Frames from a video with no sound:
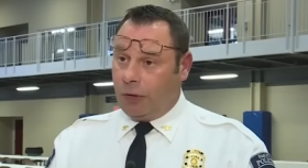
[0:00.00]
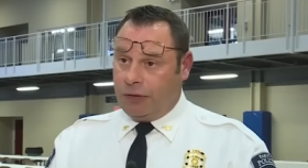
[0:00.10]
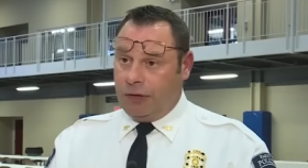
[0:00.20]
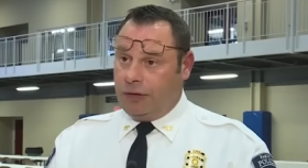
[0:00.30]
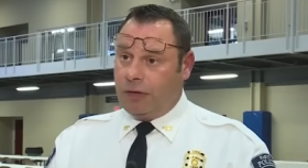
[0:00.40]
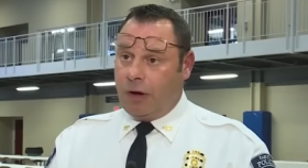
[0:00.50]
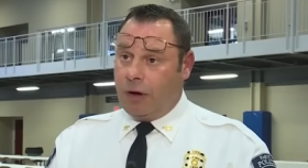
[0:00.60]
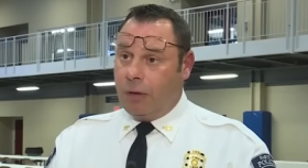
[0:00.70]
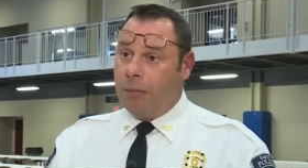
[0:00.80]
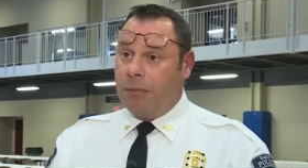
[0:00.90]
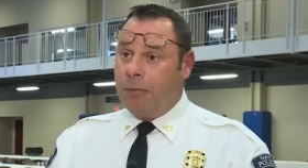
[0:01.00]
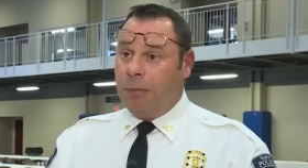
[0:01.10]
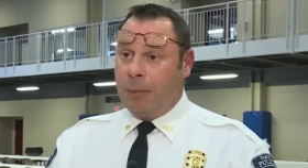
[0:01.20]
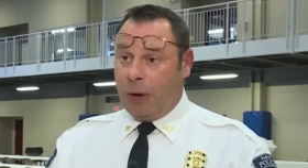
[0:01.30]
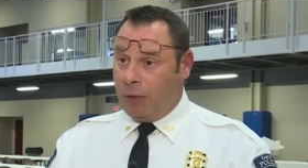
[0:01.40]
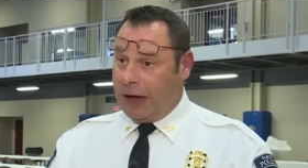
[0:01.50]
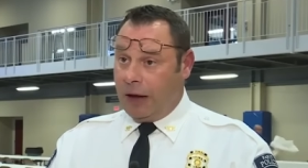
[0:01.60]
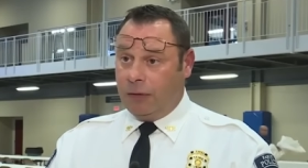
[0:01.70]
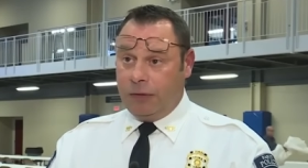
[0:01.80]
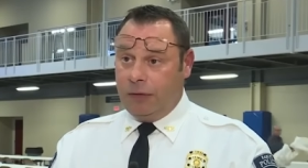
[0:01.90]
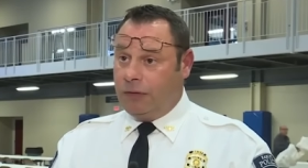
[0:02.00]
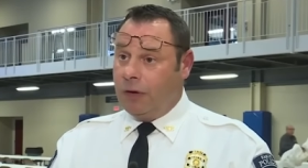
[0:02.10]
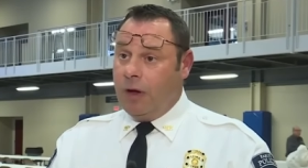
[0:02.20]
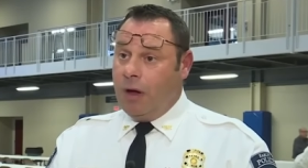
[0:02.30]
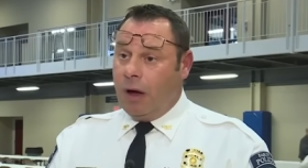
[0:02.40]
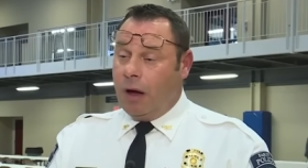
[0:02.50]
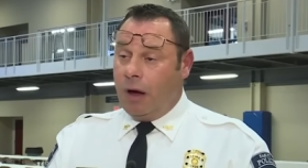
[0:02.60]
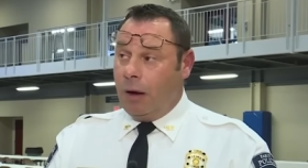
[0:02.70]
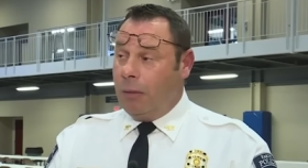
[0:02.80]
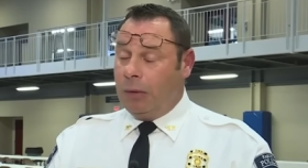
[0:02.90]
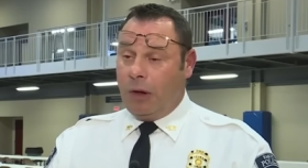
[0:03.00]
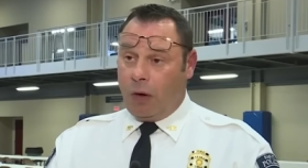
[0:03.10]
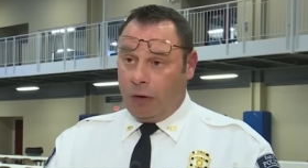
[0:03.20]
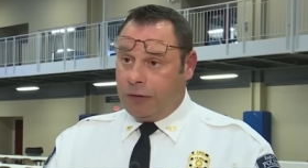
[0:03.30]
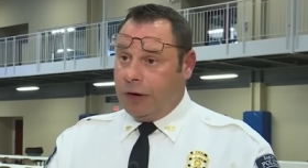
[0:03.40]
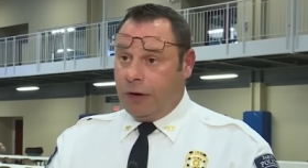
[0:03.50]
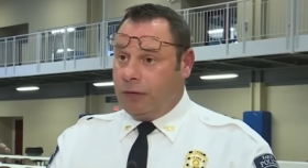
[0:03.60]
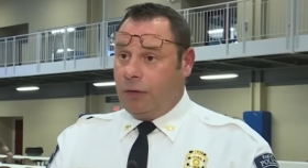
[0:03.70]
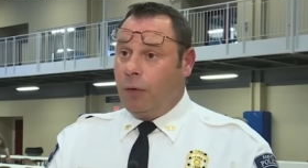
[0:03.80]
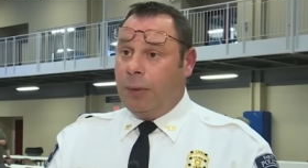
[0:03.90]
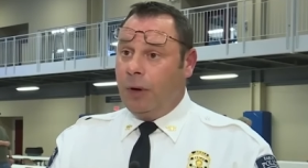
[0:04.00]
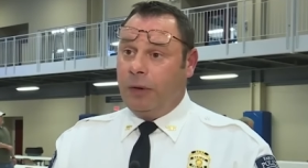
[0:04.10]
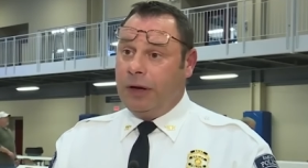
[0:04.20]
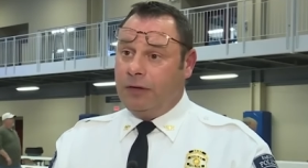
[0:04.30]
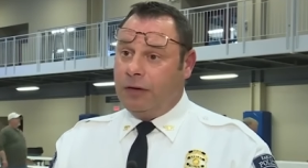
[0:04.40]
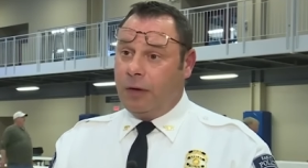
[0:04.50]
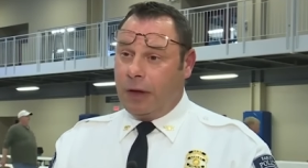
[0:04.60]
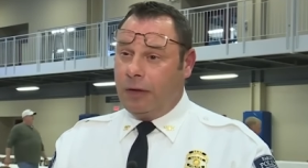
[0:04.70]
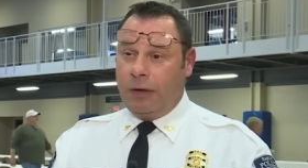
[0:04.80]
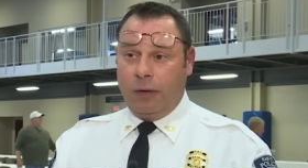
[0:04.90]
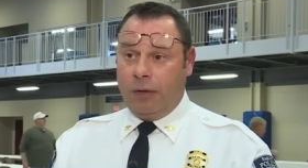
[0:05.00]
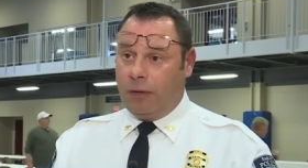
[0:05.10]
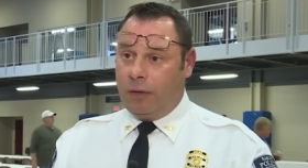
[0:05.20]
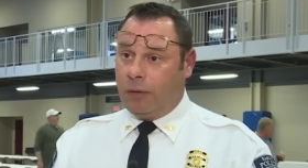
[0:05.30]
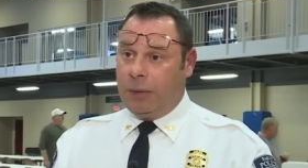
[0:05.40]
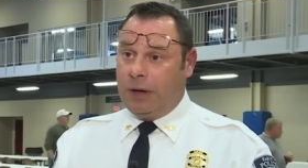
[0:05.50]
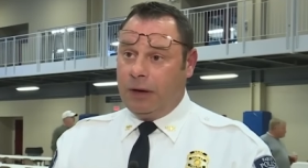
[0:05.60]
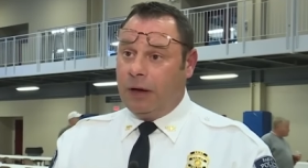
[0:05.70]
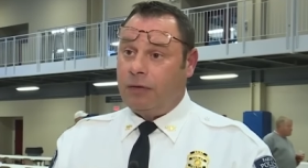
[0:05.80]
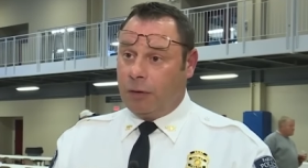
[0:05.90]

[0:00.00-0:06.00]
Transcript: said Stan Whitten, the off duty police chief, was blocking the road, and a truck with a trailer and boat came up